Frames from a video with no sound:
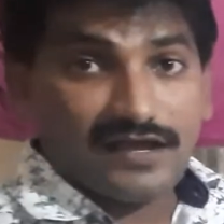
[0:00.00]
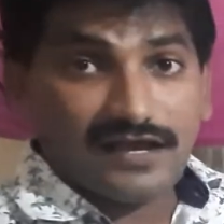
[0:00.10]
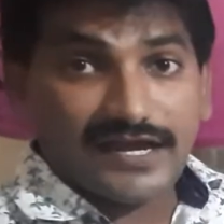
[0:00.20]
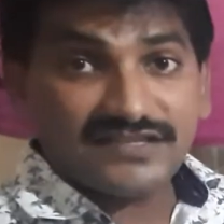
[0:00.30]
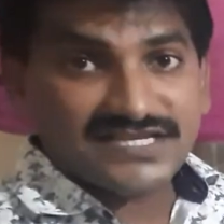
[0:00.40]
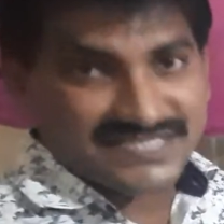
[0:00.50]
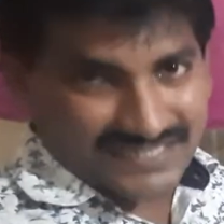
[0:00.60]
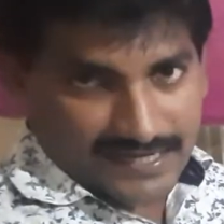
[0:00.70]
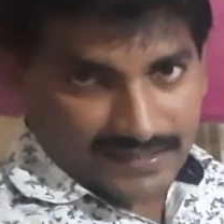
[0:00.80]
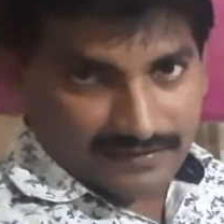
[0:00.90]
at the
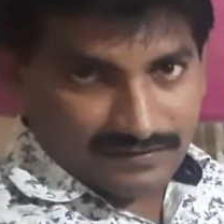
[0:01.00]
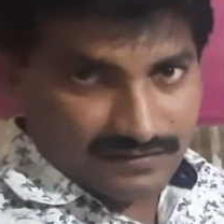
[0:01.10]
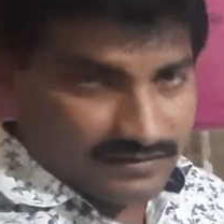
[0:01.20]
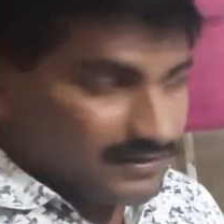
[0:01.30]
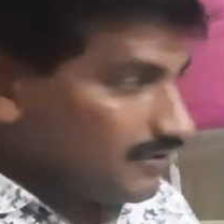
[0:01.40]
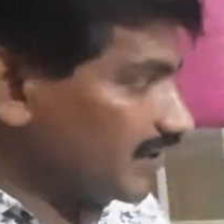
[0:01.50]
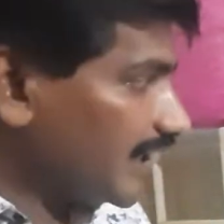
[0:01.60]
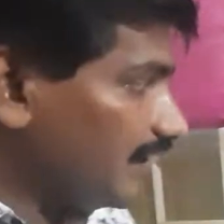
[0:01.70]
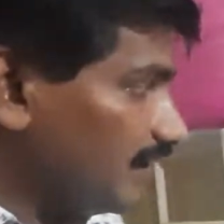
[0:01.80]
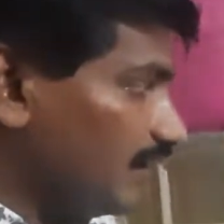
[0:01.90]
sky.
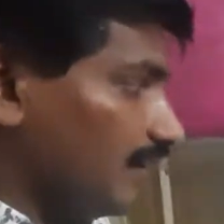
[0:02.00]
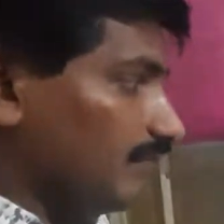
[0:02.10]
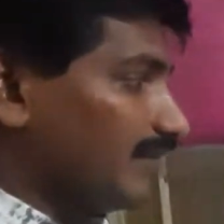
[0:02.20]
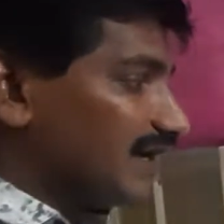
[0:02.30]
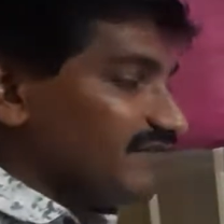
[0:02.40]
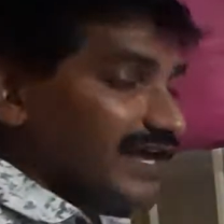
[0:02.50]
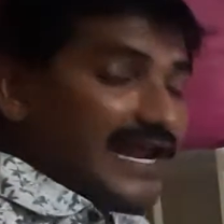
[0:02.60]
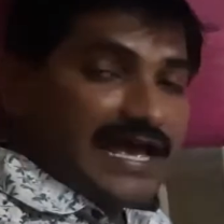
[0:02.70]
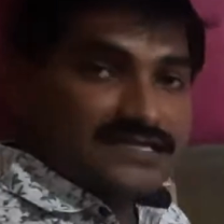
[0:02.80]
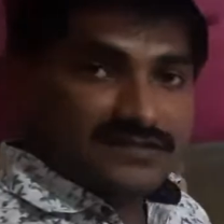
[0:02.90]
Okay, but
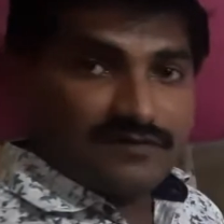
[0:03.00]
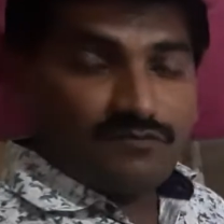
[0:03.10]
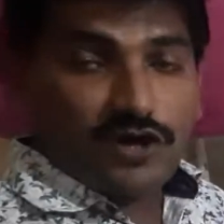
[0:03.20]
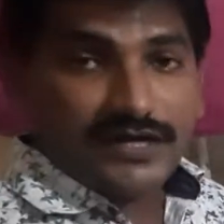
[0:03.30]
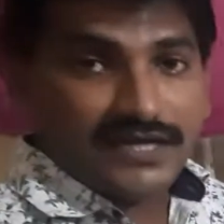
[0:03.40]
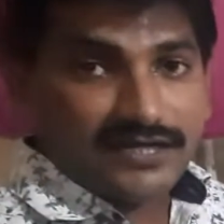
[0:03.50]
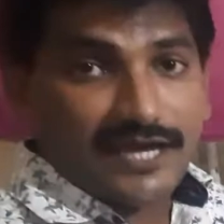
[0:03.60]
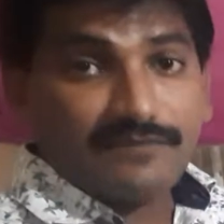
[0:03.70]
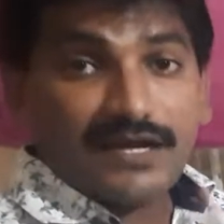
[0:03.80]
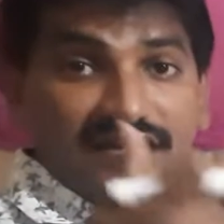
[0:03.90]
whereas in morning
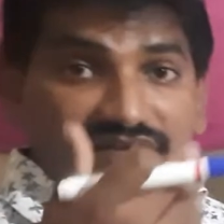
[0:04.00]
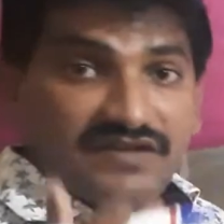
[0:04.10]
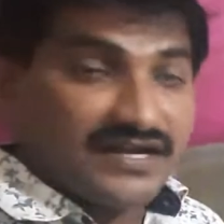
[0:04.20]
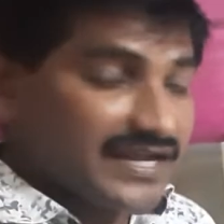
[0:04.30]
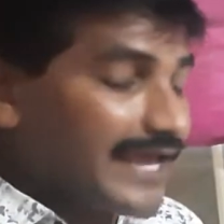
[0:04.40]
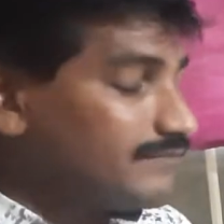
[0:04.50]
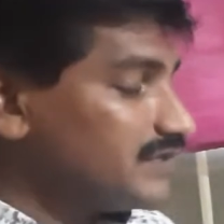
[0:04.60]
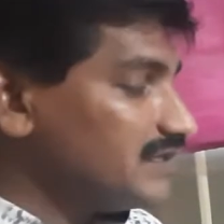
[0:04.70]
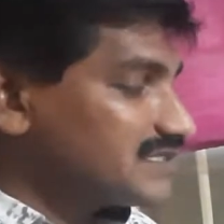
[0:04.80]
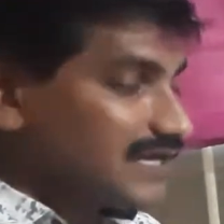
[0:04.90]
time and evening time
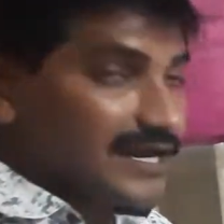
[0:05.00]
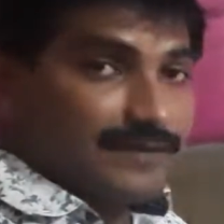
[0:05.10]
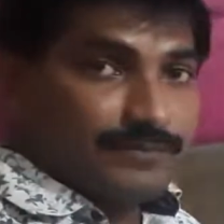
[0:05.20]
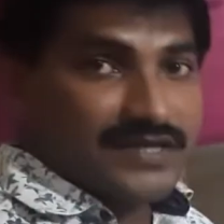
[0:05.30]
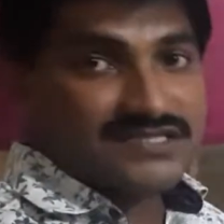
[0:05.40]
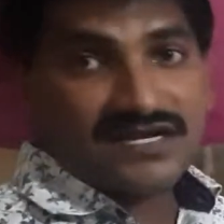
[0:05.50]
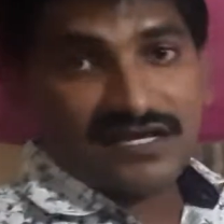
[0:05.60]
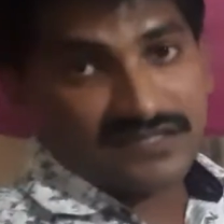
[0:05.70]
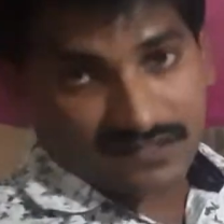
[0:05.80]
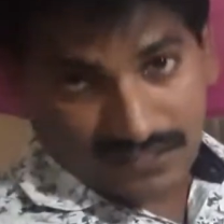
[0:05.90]
sun appears in
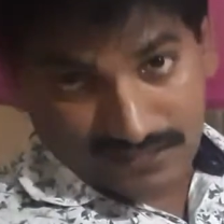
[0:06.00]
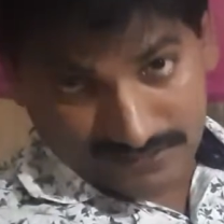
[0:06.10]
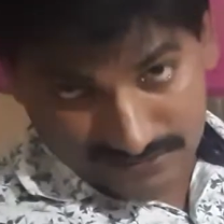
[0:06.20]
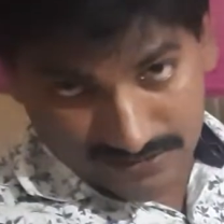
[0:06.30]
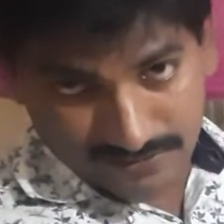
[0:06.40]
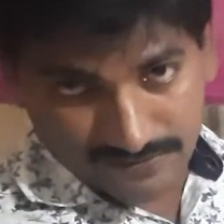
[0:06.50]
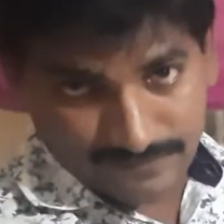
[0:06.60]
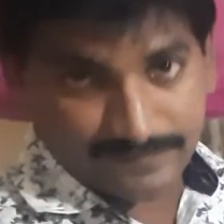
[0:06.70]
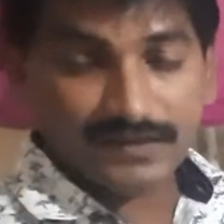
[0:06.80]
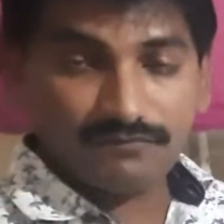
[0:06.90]
other colors,
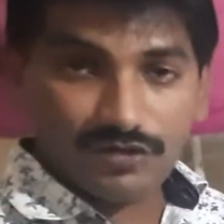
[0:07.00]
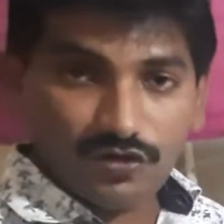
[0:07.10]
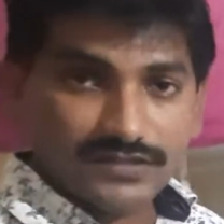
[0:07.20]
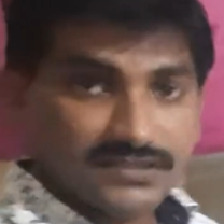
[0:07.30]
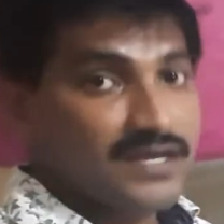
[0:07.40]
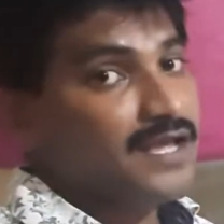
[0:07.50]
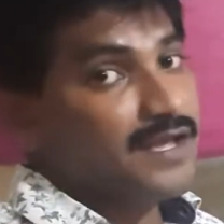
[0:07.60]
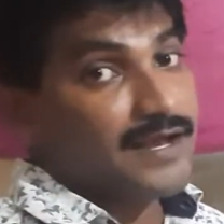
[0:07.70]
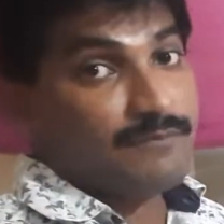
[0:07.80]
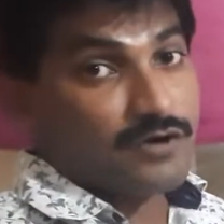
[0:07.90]
because
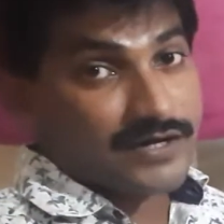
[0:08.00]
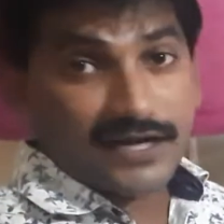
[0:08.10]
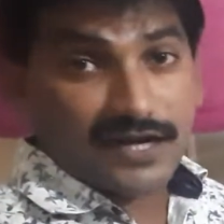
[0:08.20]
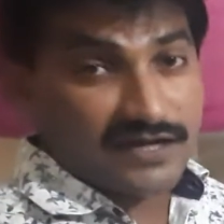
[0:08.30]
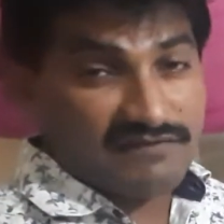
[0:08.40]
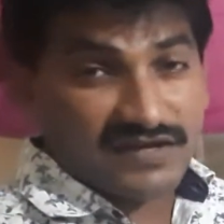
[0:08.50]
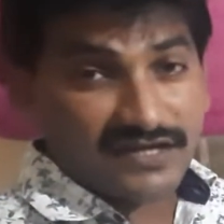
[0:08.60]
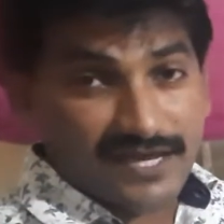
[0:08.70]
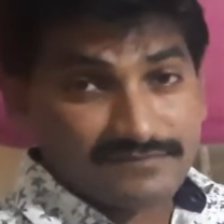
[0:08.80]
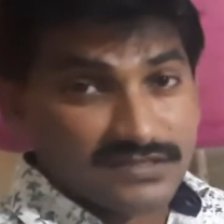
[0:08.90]
morning and evening
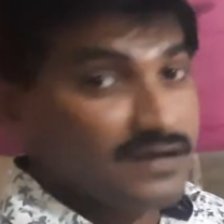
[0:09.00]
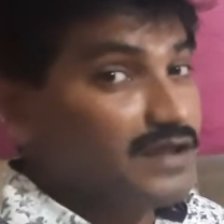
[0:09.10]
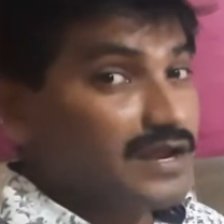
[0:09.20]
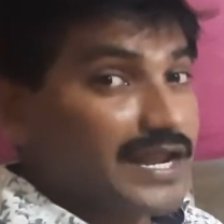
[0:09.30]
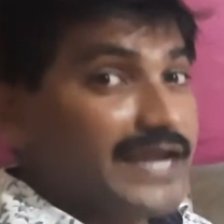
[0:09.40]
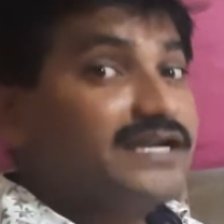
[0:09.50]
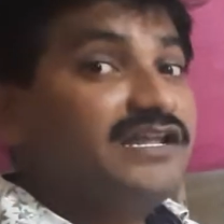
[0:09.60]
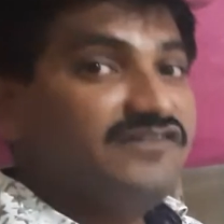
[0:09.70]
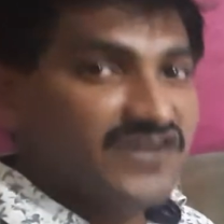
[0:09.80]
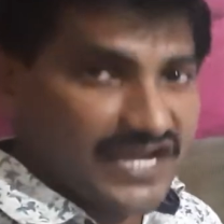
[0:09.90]
times light
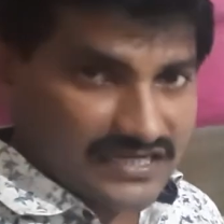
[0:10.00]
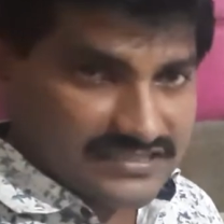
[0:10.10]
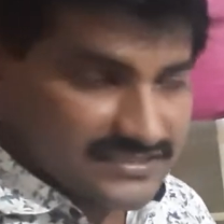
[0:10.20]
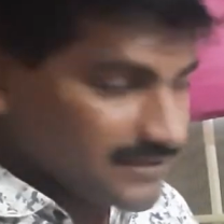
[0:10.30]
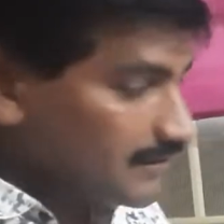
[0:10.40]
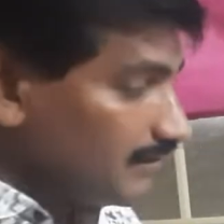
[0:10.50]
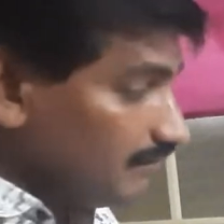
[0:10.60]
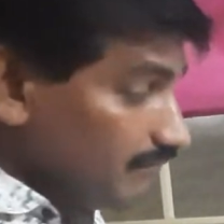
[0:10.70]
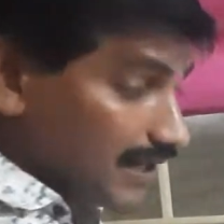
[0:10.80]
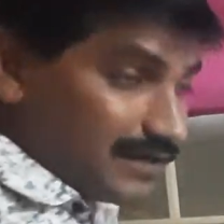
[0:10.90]
deviates.
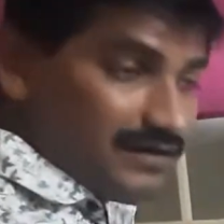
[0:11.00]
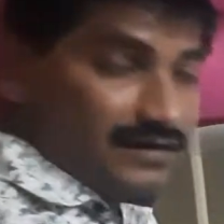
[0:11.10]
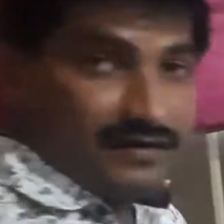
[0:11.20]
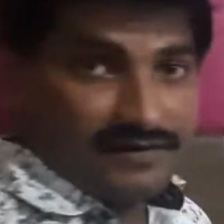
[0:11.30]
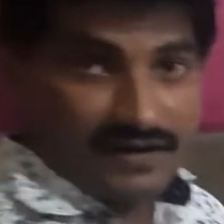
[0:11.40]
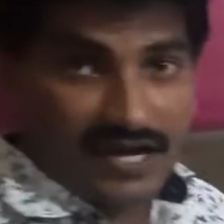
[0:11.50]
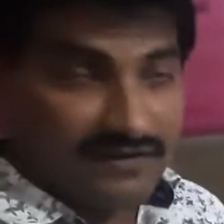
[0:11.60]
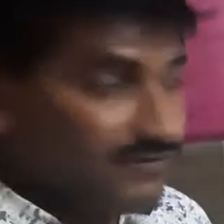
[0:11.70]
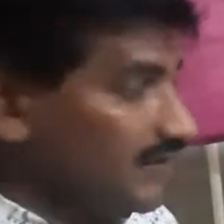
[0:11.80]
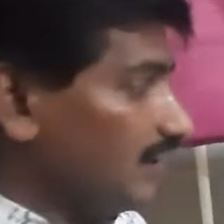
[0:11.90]
But
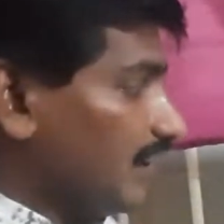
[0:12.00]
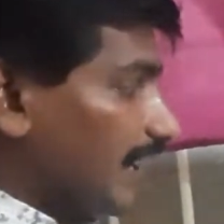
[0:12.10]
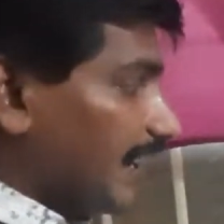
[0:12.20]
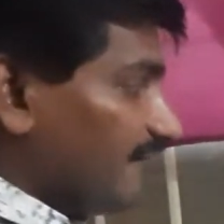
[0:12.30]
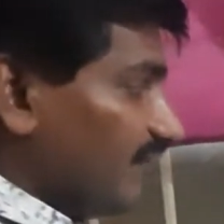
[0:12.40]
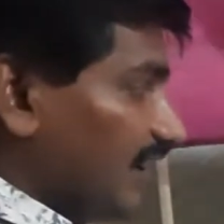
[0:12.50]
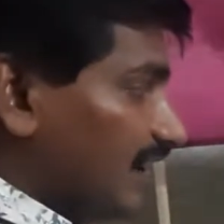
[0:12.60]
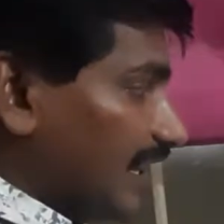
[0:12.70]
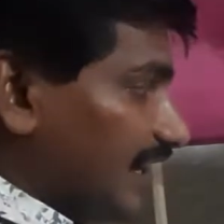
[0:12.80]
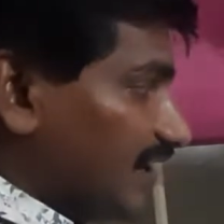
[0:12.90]
now when
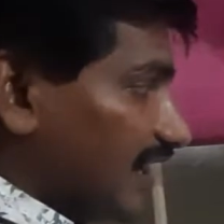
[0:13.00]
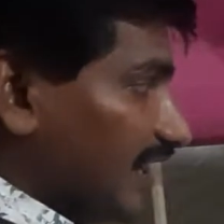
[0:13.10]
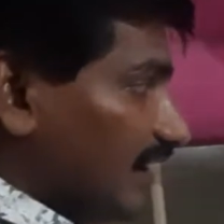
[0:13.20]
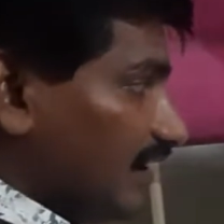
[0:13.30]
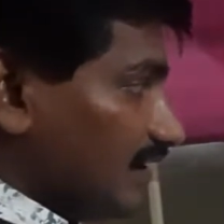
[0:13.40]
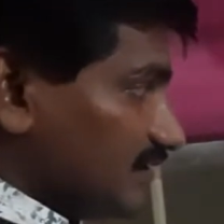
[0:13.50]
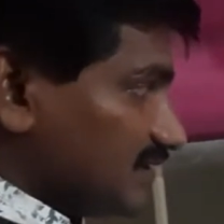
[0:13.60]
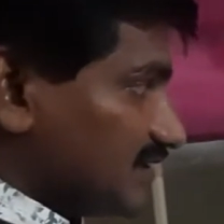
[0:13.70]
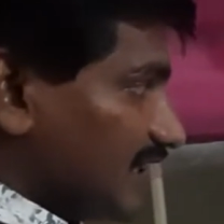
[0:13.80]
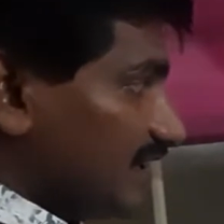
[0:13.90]
light ray
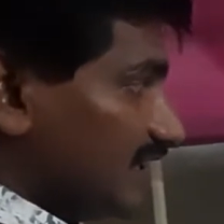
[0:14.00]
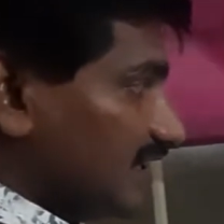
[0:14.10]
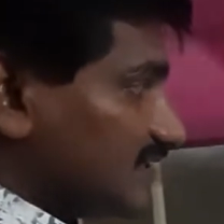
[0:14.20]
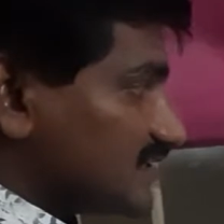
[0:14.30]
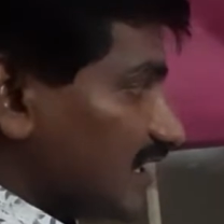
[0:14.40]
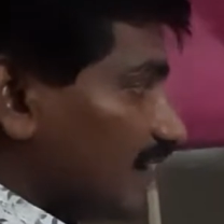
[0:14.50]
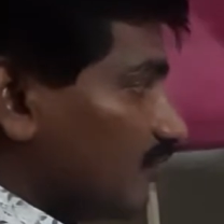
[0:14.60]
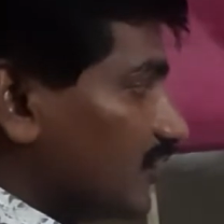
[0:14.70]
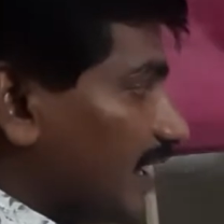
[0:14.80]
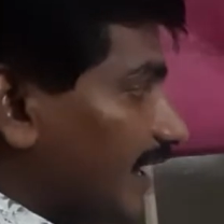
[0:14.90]
sun is above
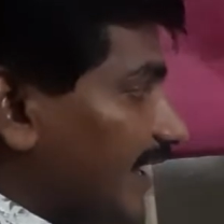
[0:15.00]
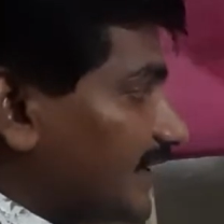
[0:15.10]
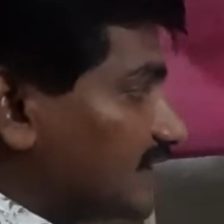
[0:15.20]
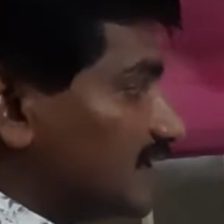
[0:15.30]
the earth,